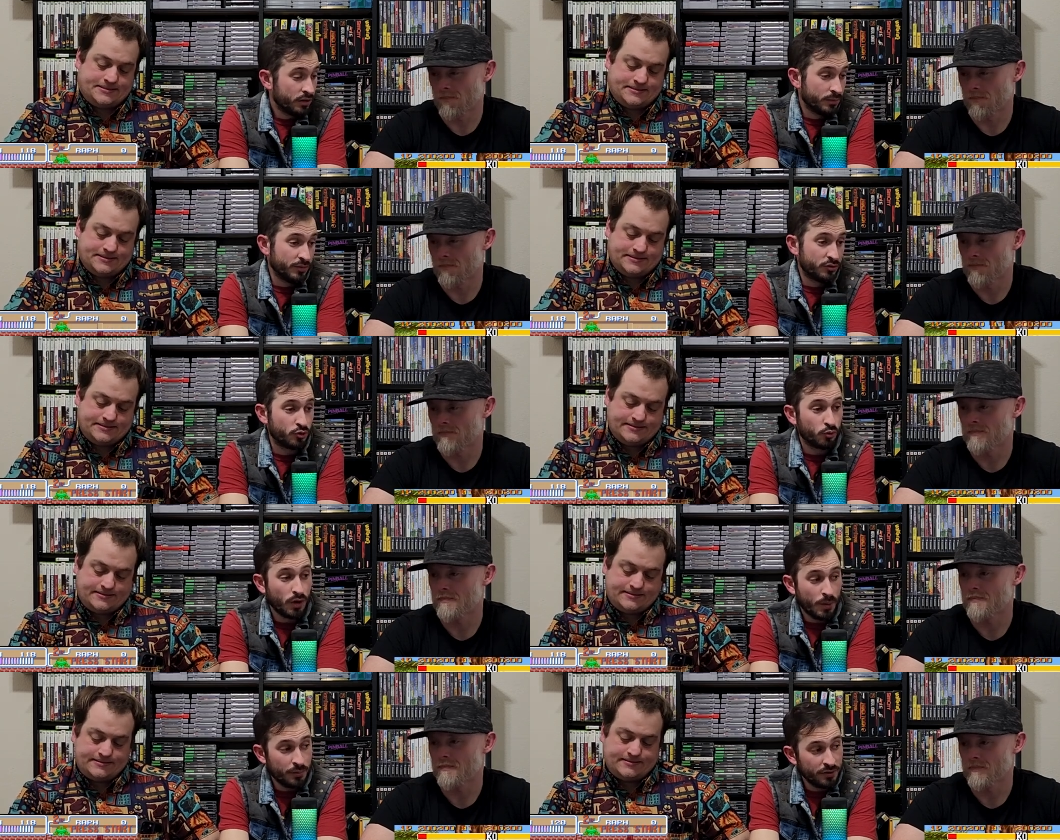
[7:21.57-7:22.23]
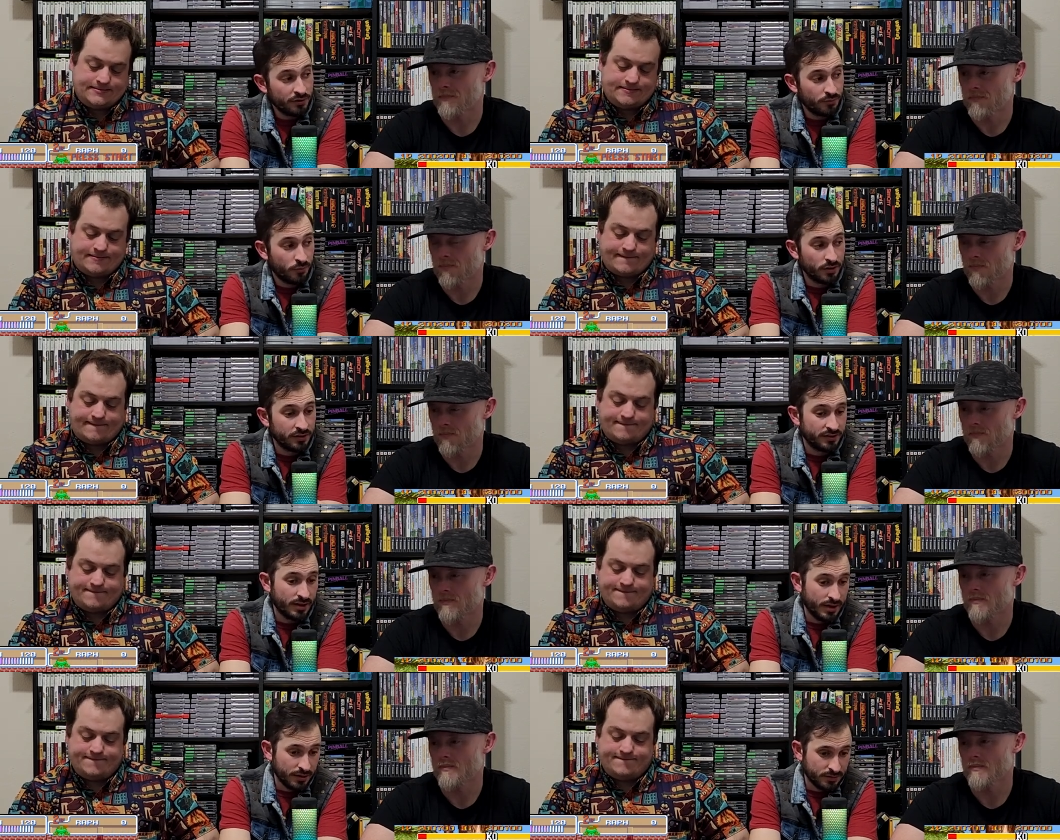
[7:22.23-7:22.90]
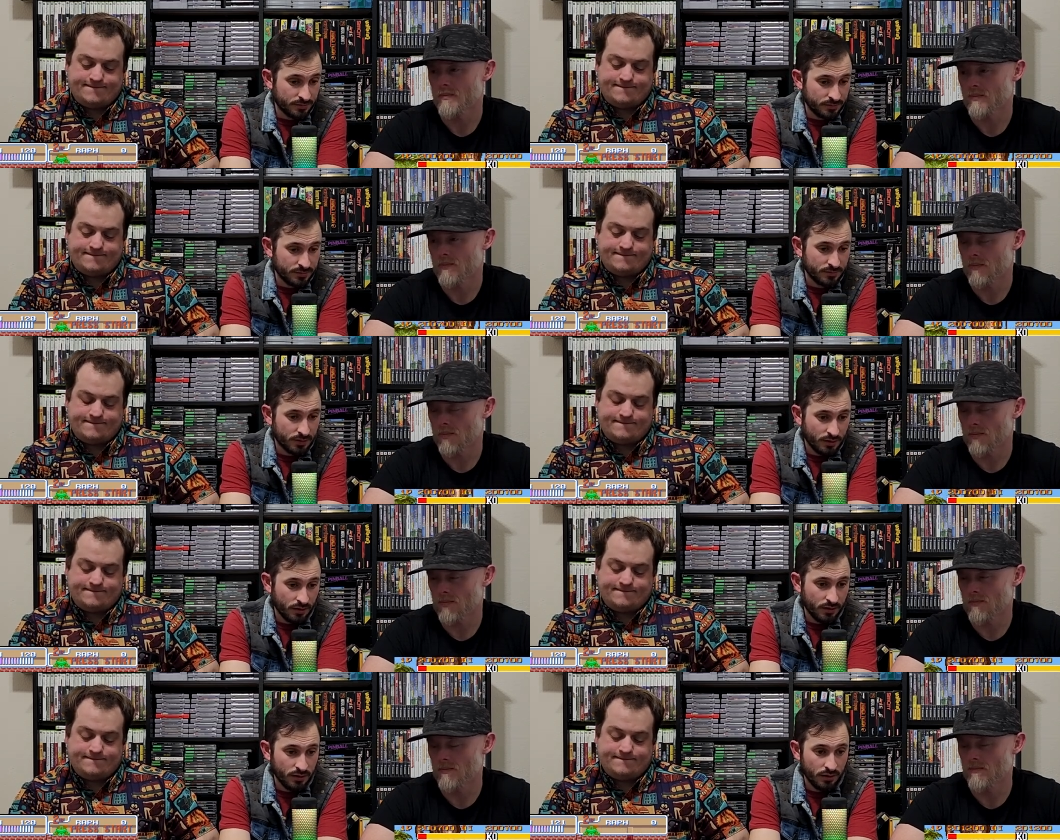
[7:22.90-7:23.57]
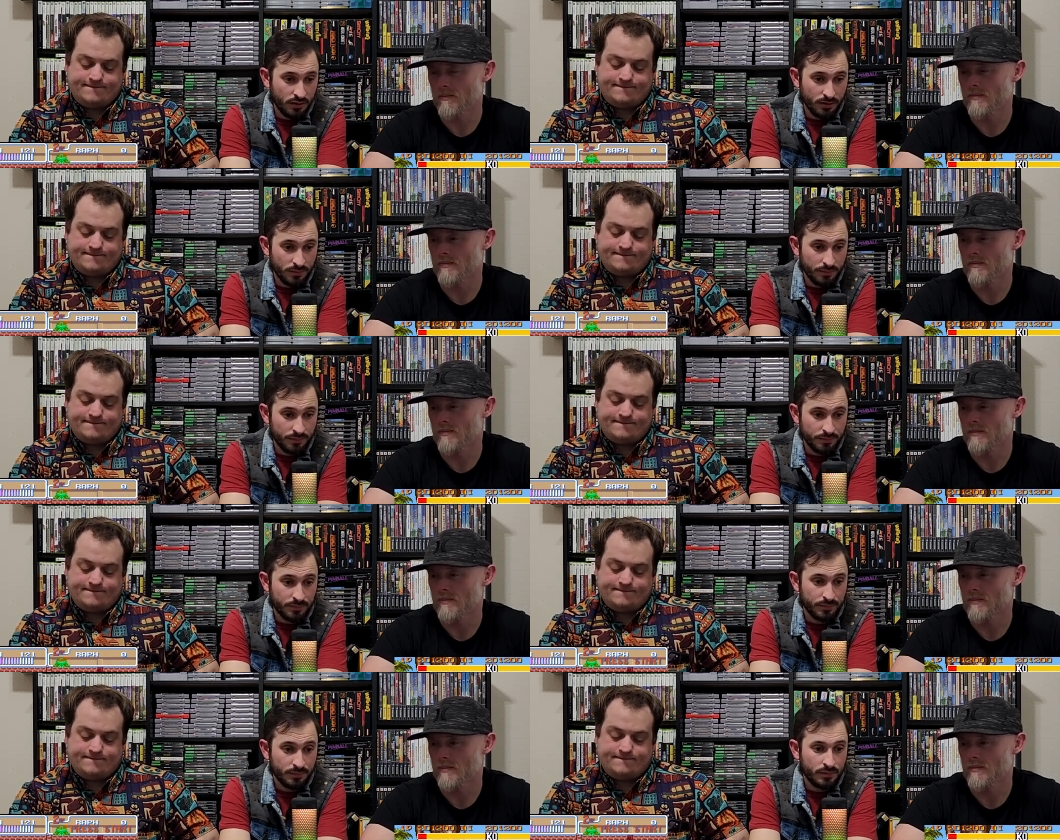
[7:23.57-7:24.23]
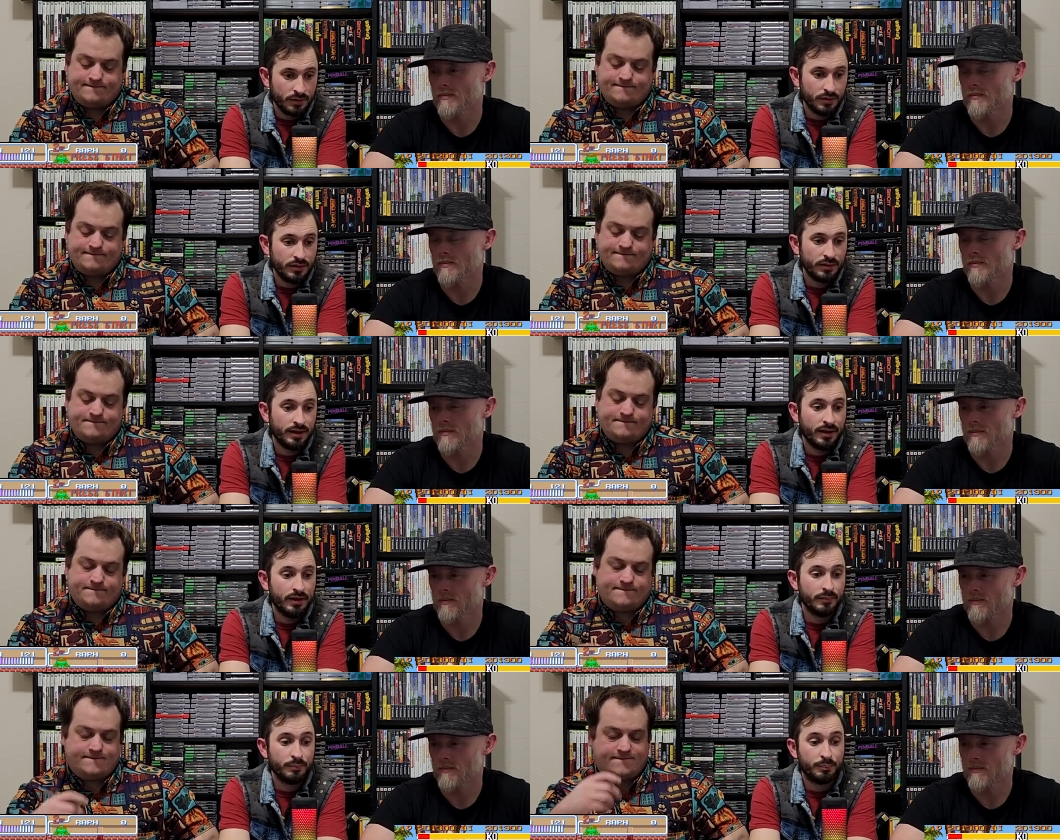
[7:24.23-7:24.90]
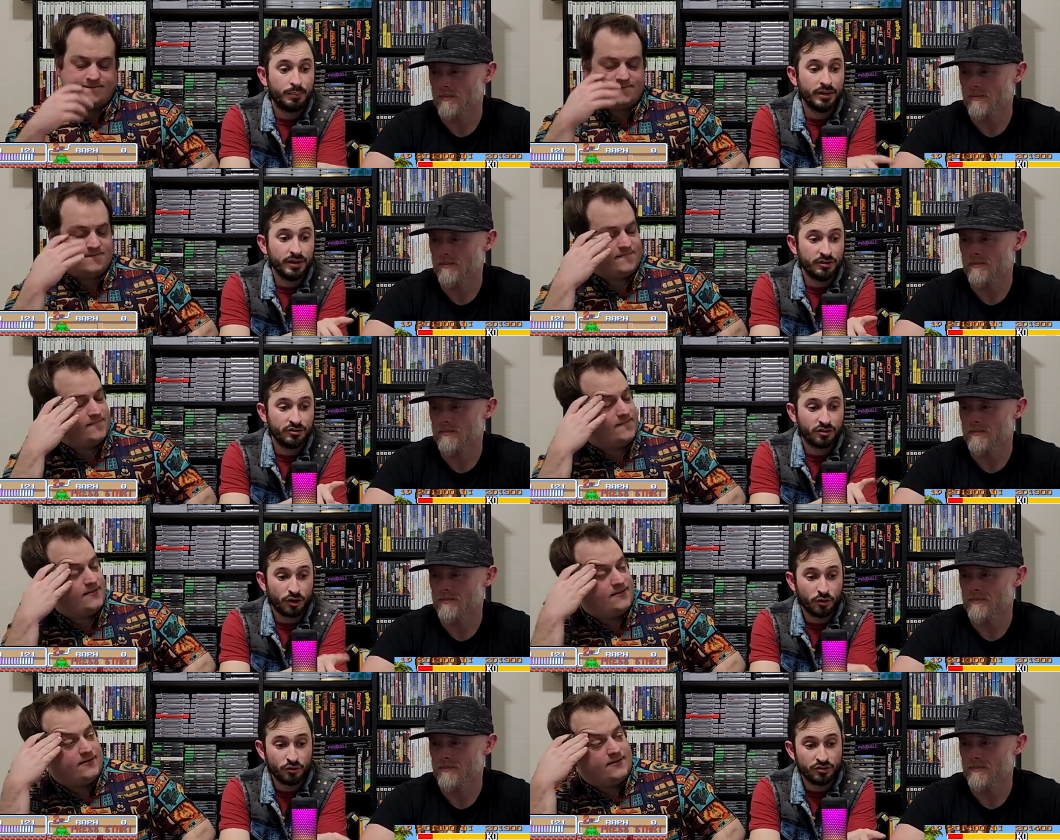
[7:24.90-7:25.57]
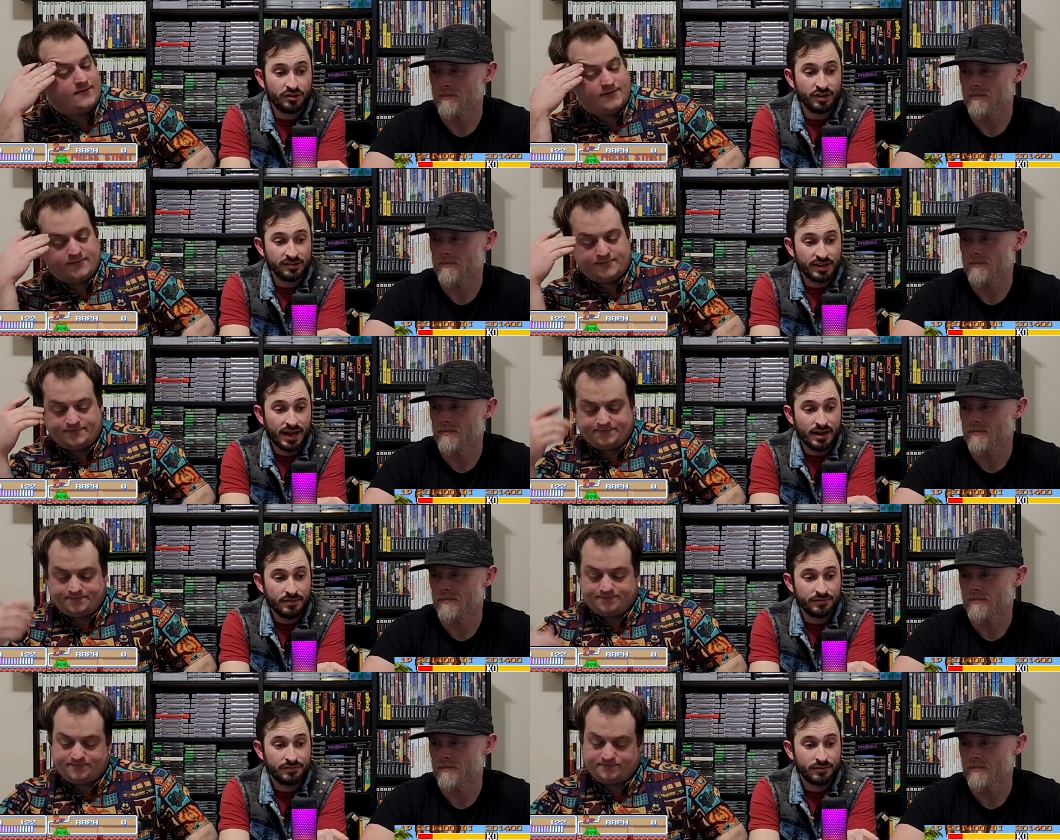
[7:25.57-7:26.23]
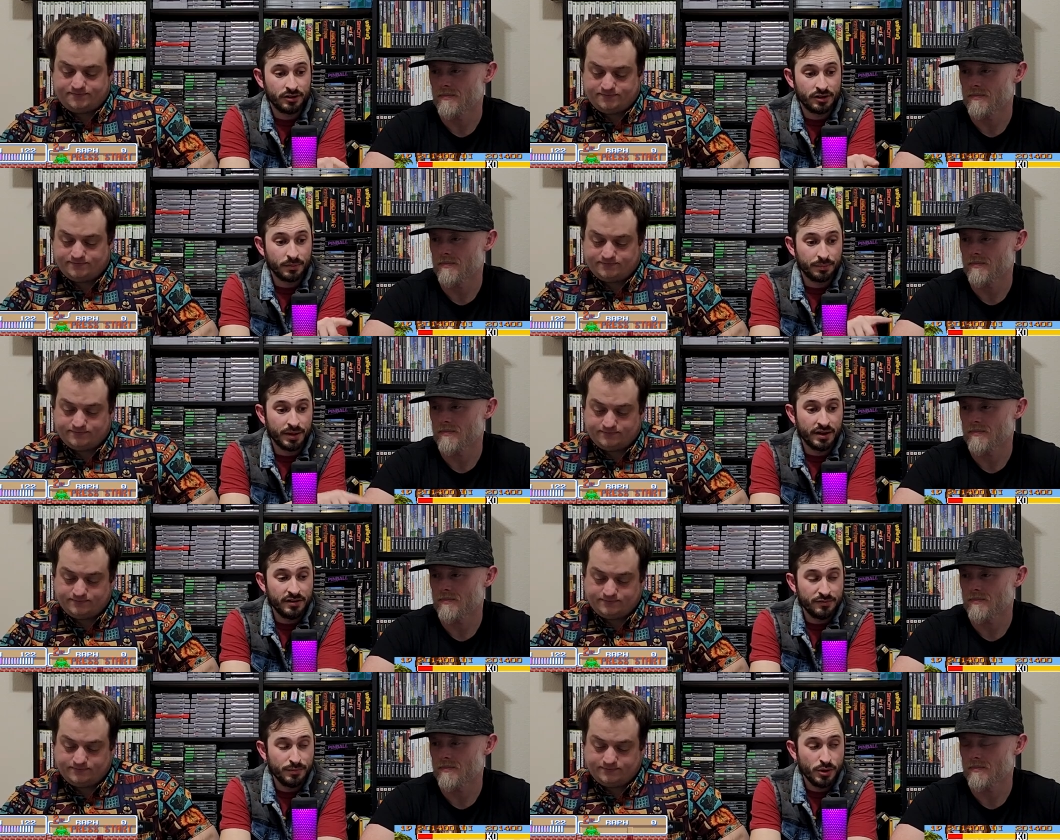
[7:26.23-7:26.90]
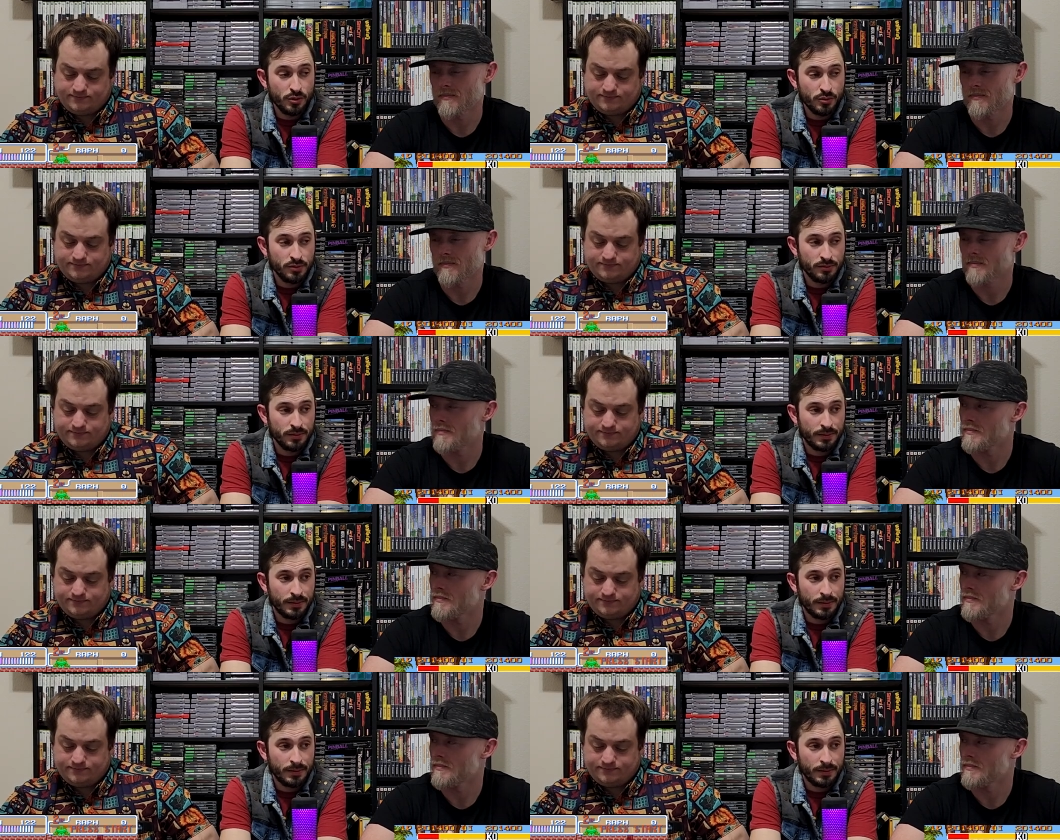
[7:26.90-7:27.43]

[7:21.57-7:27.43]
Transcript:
Speaker 1: One of them is cooperative. One is not. Mm-hmm. Um, but Turtles does have a competitive mode,